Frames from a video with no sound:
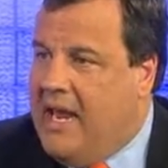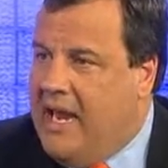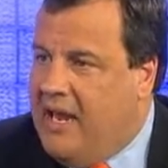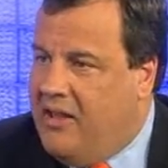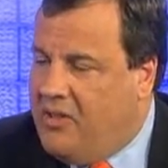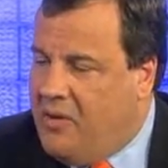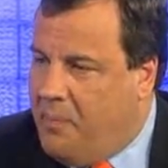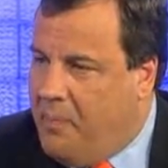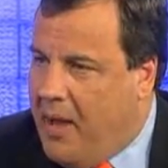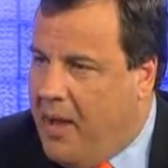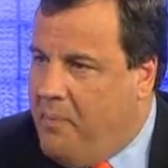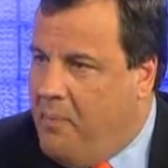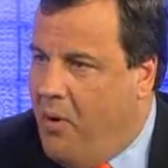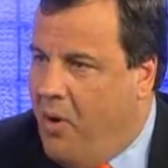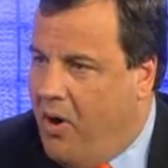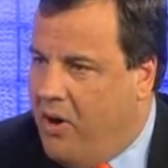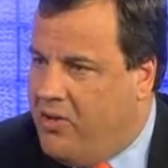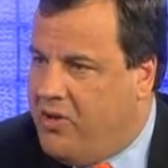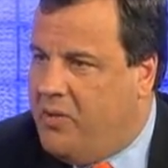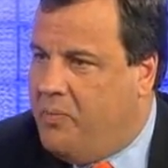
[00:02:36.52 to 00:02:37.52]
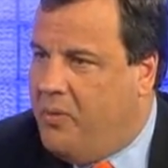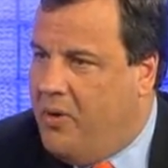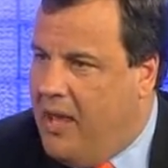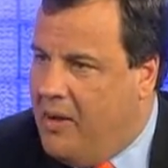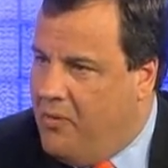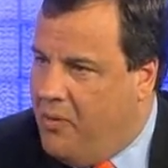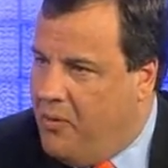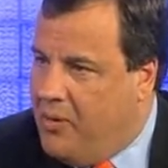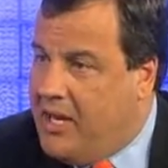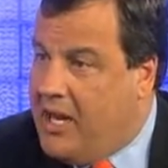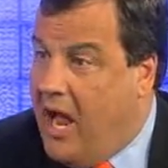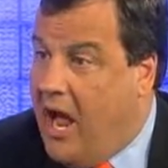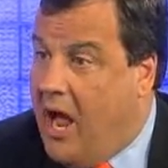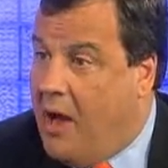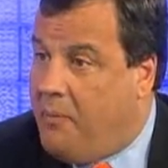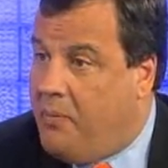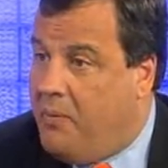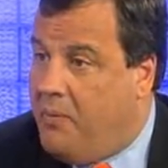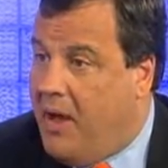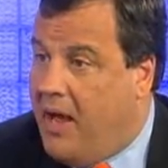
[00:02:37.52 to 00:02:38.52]
It's a bipartisan plan where we
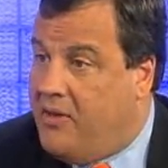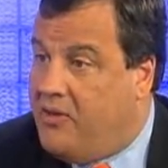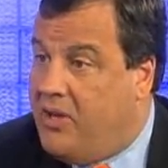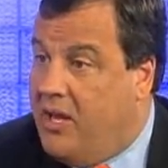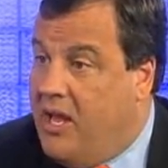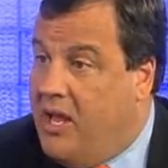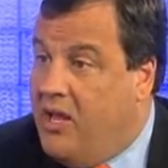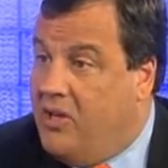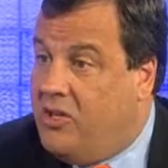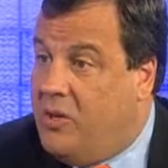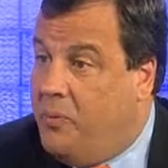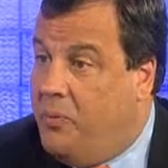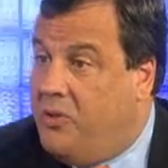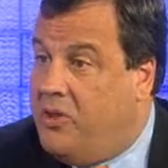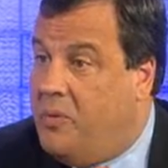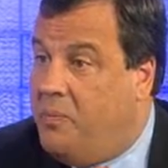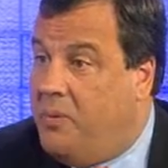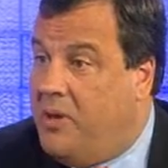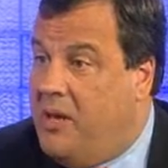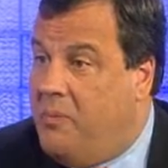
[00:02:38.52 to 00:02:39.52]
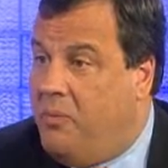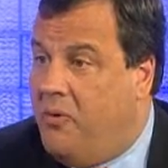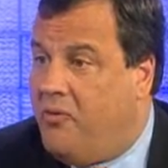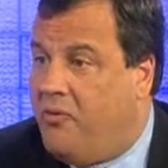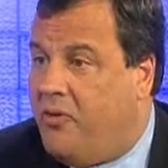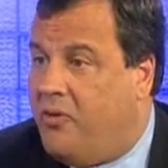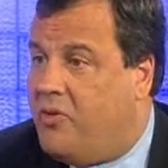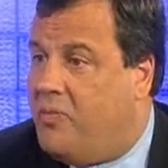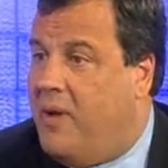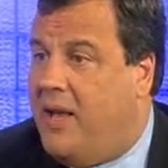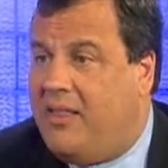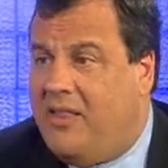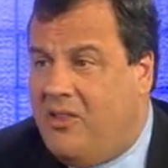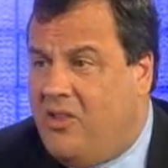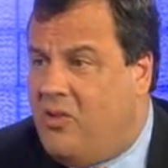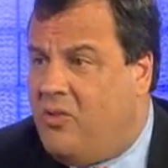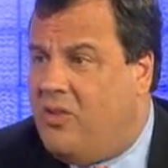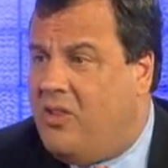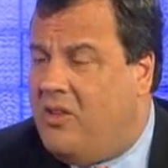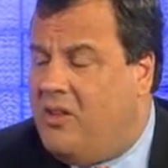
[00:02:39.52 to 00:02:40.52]
compromised to put the people first, Matt.
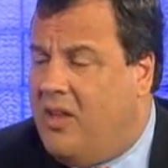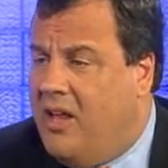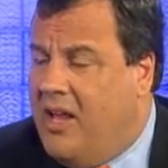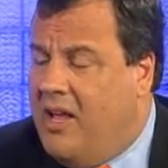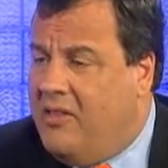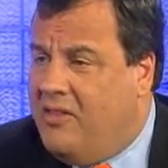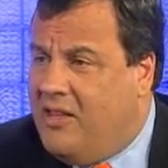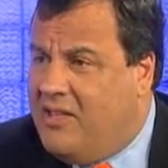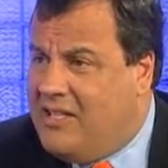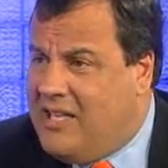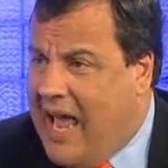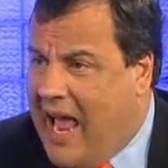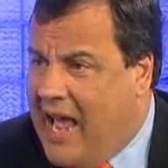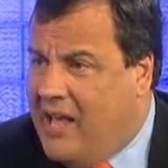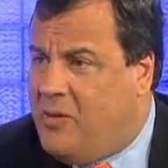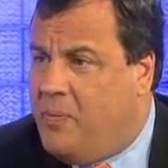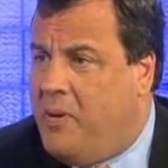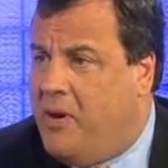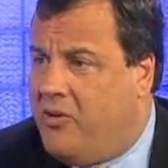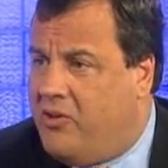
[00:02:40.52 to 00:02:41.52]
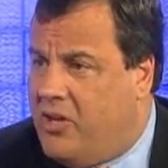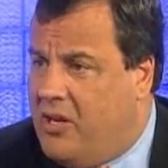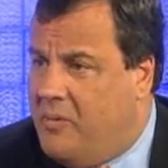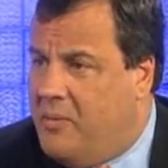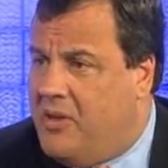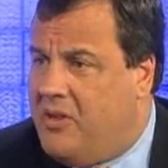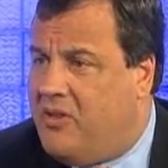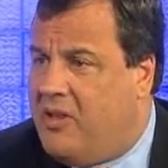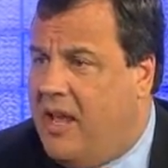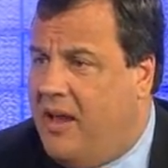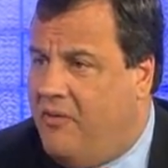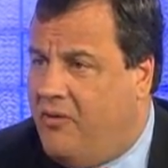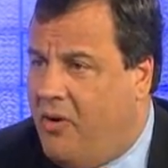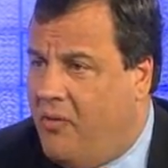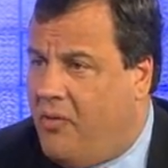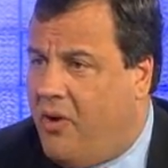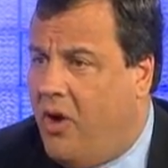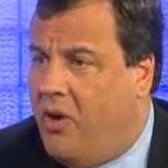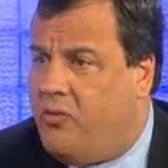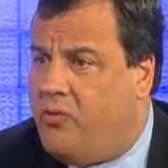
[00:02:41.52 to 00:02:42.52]
This is the taxpayer is going to be saved
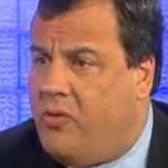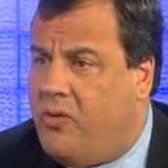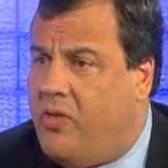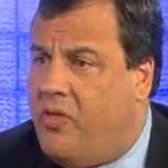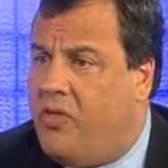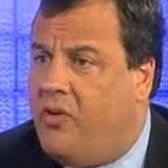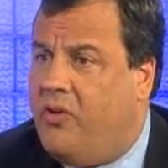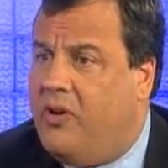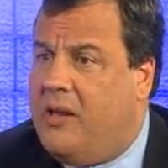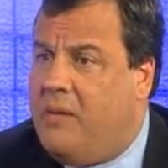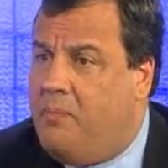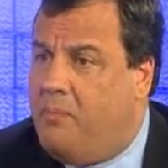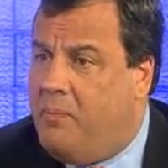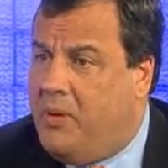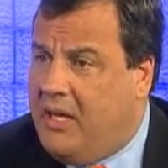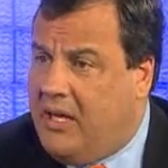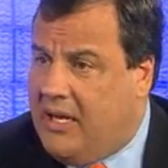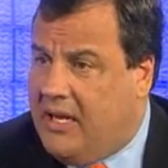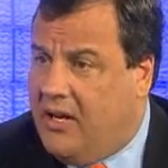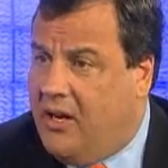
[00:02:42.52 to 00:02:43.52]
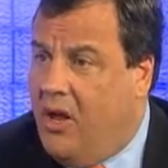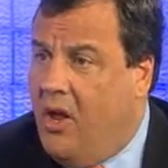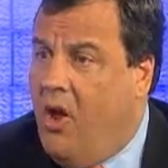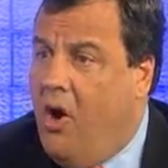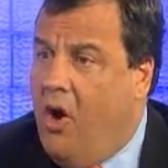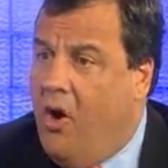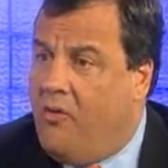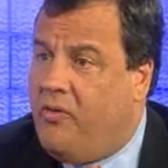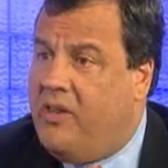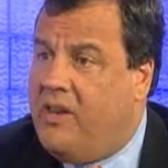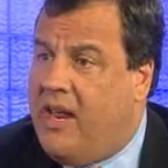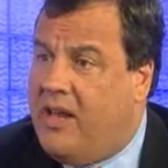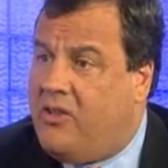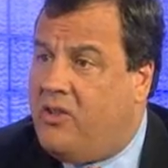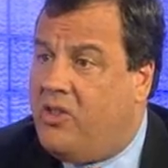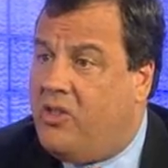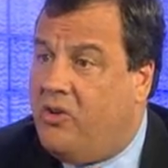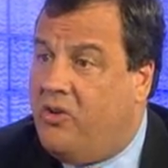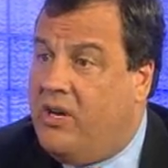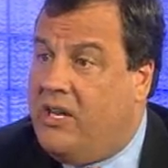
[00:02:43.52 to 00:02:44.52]
over $130 billion over the
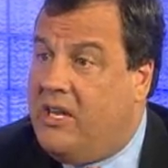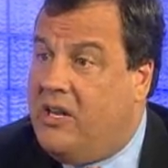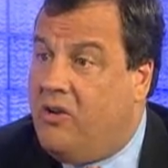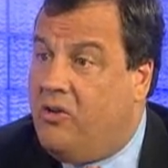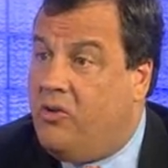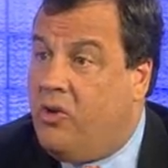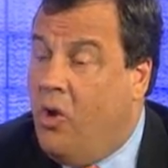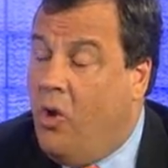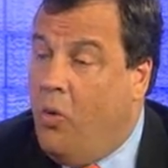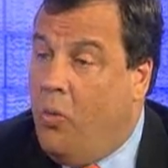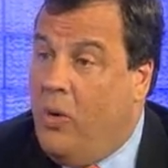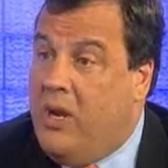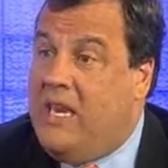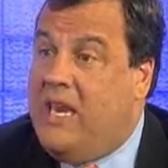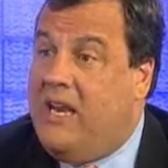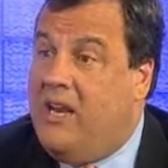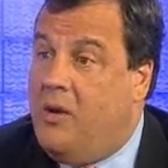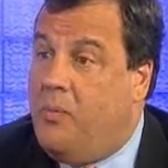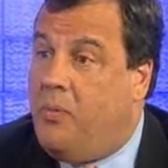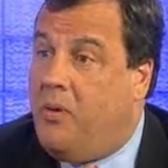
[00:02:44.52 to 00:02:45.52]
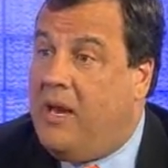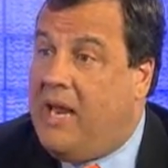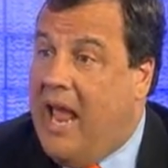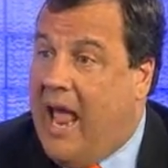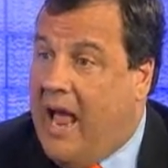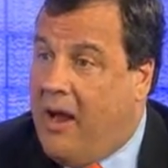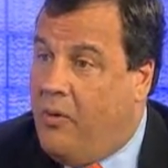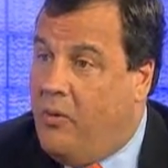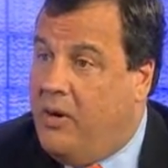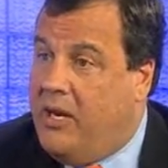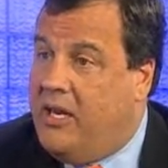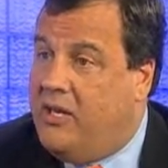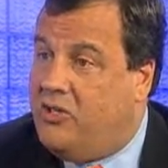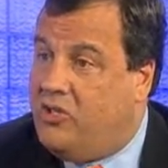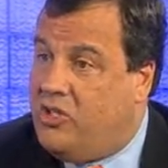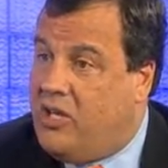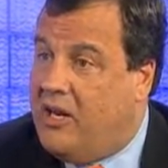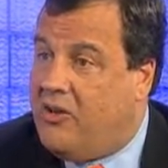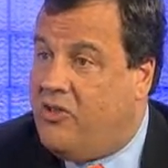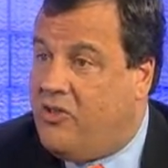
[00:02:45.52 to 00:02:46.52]
next 30 years. We needed to bring equity and
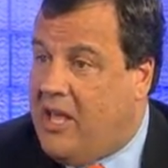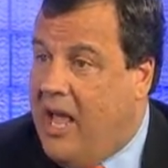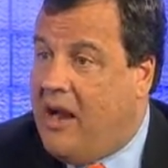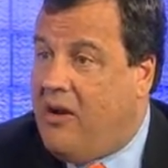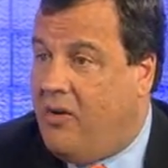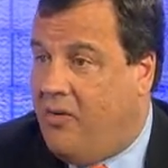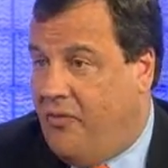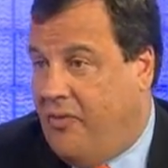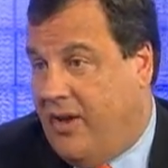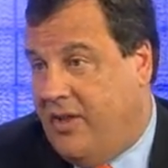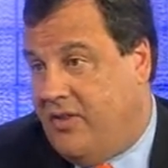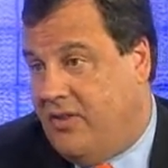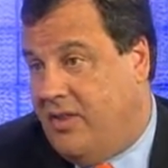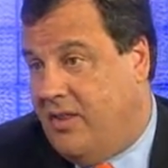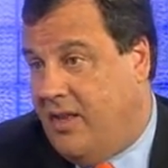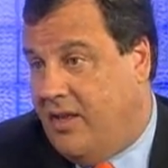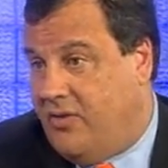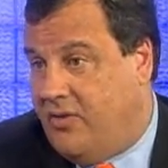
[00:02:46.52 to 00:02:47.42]
shared sacrifice to this.